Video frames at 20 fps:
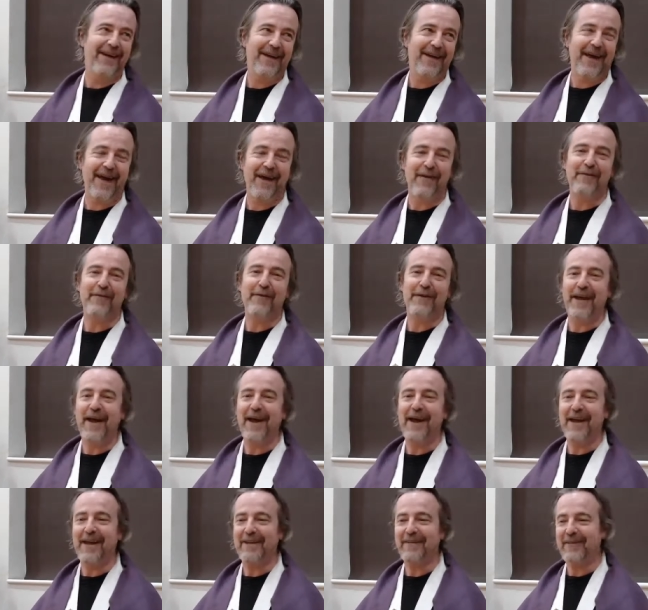every
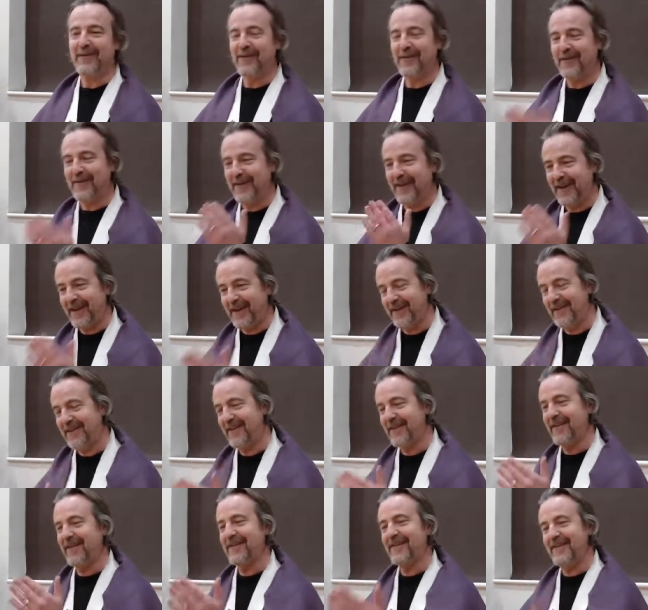day, sort of sticking to
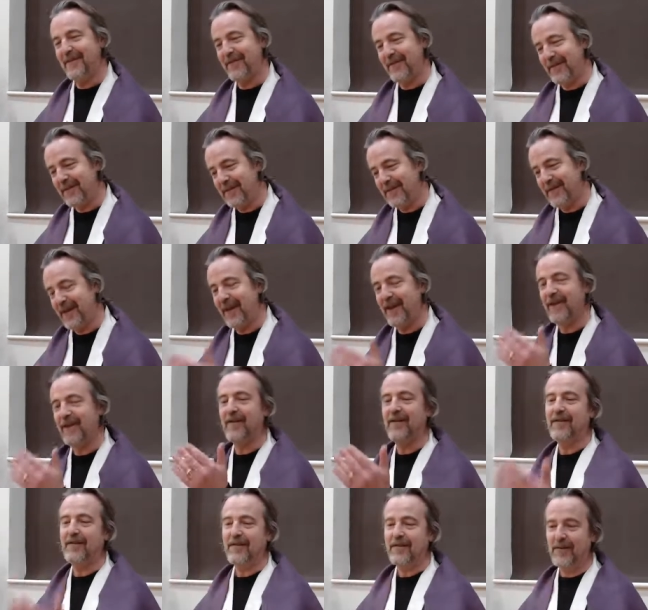the different
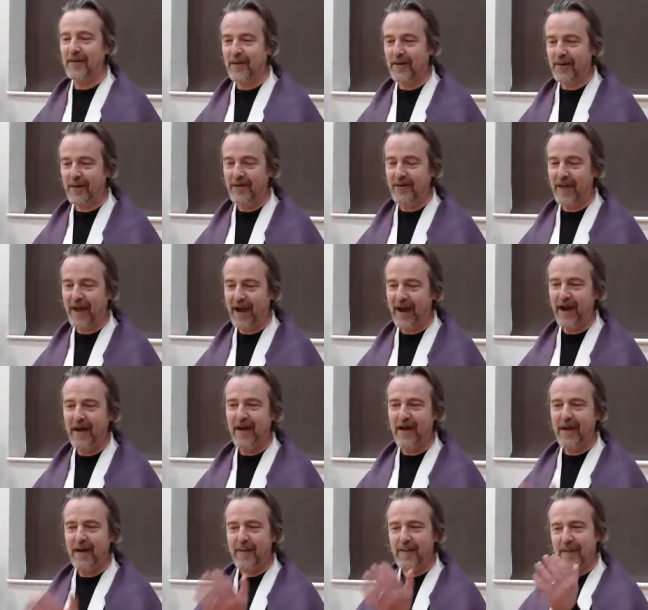stages and doing all of that.
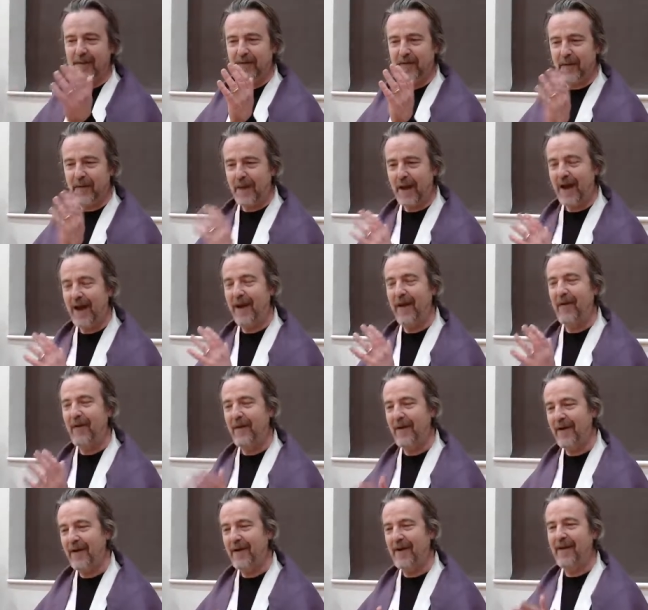But somehow,
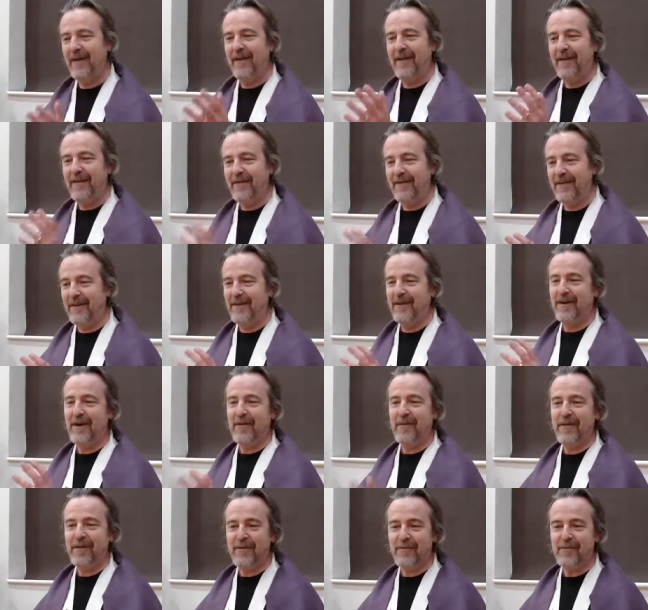you know,
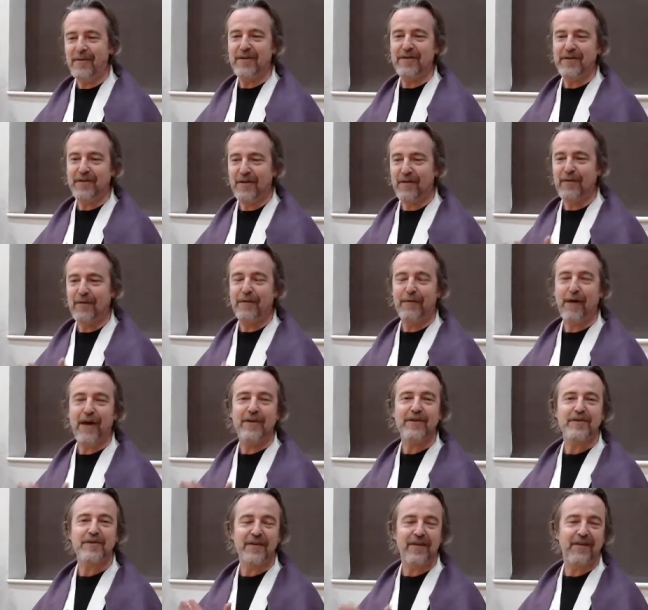the original
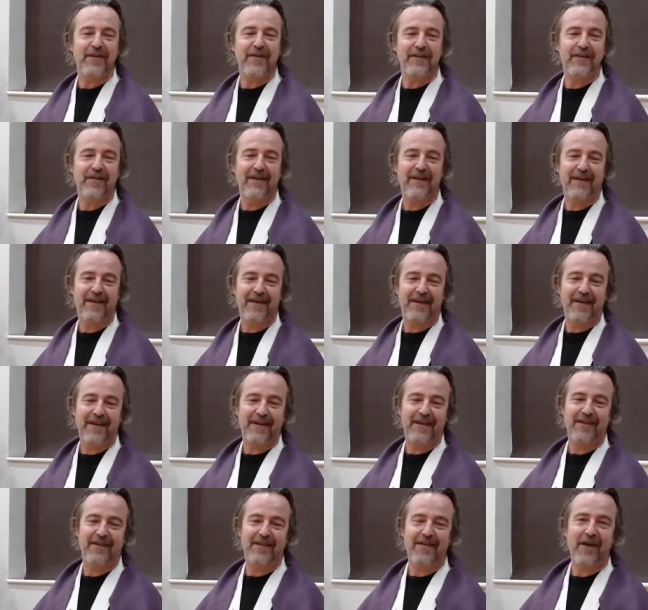freshness
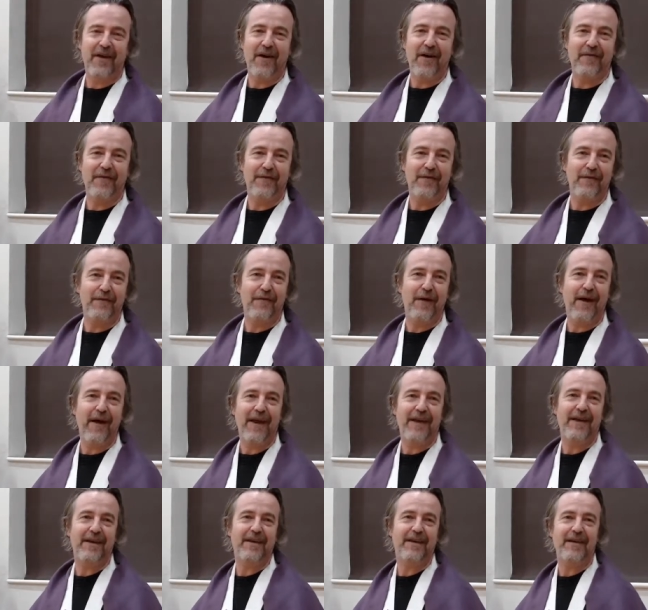can start to
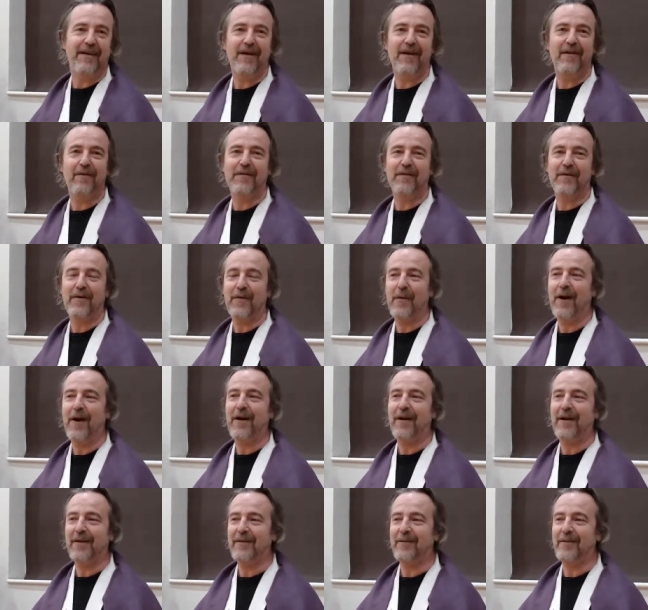fade after a
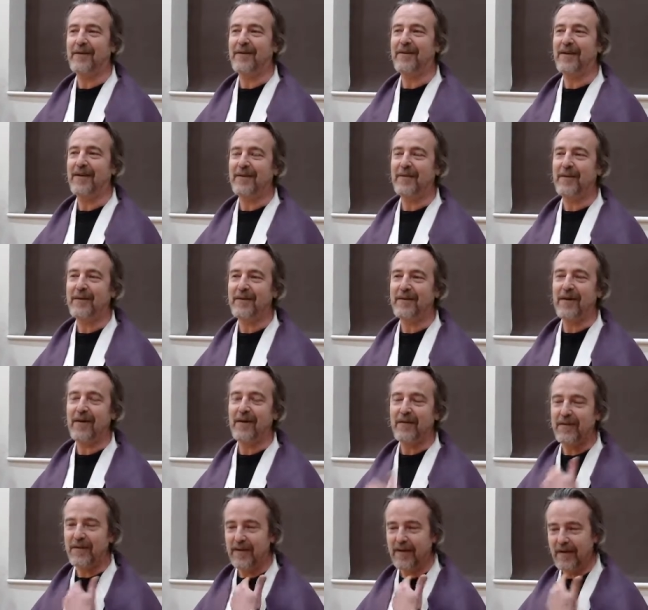while. We start
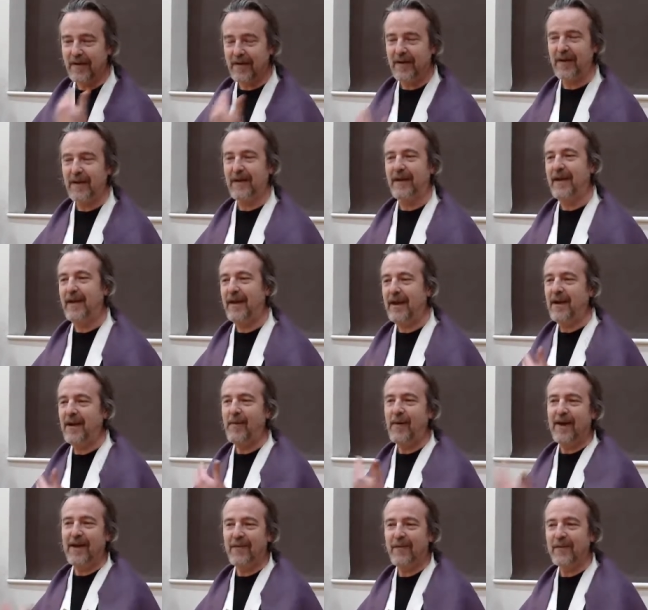to, in a
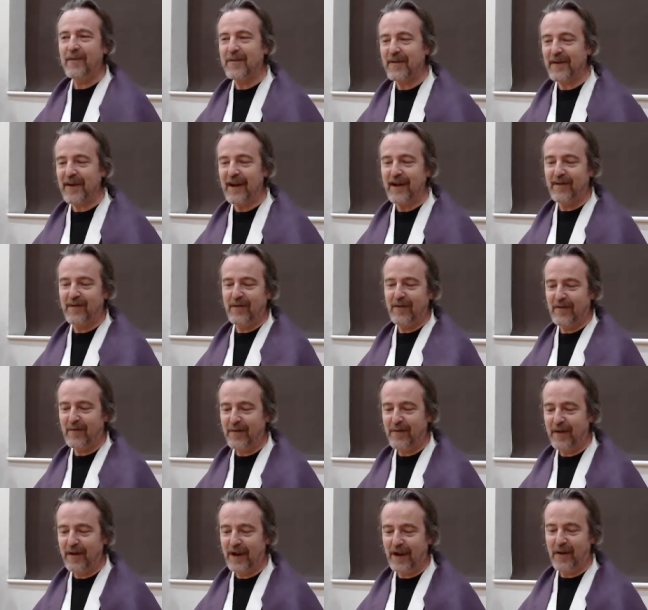way, almost get sort of
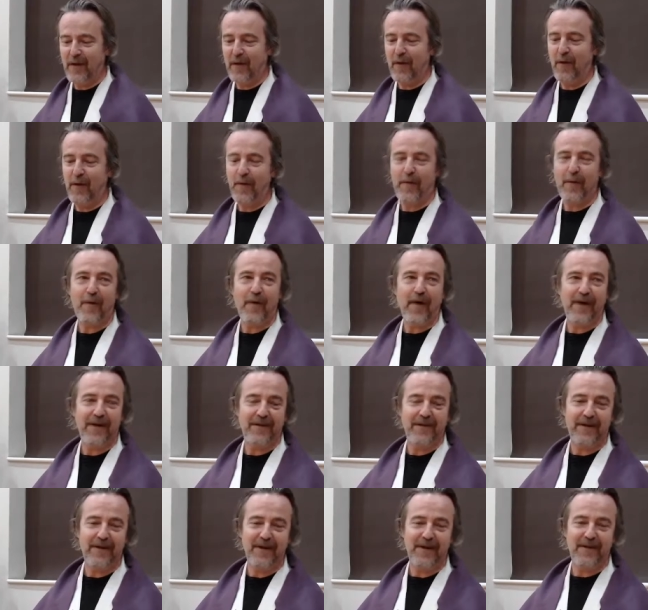
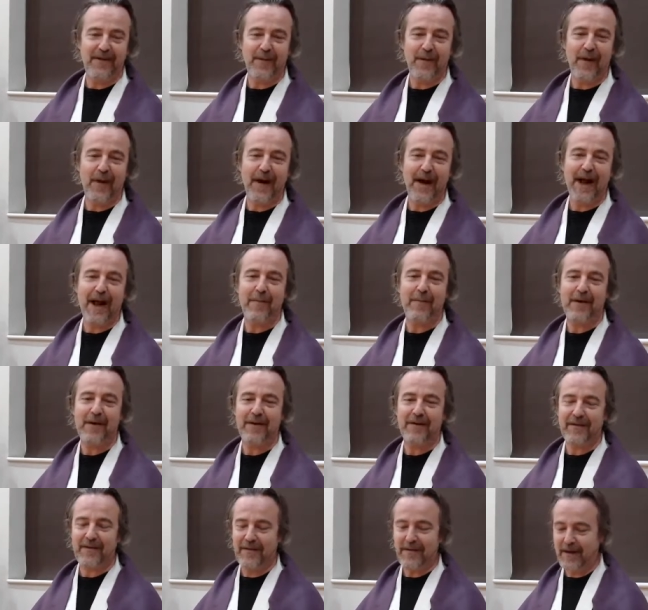incorporated into our
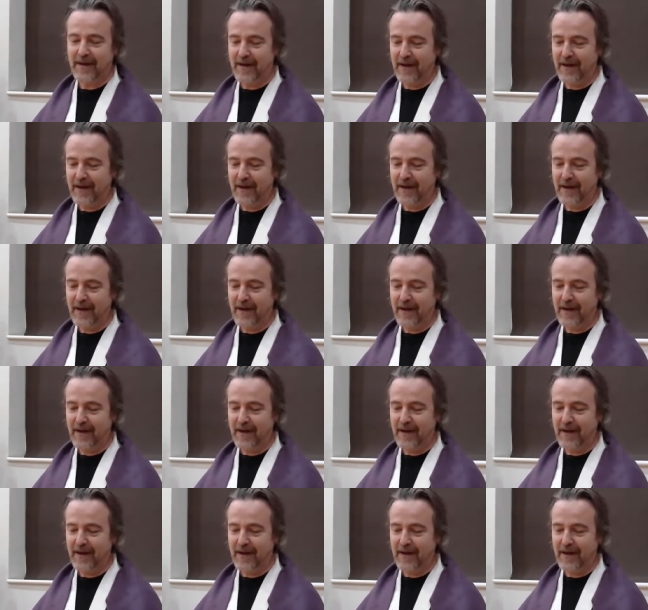habits.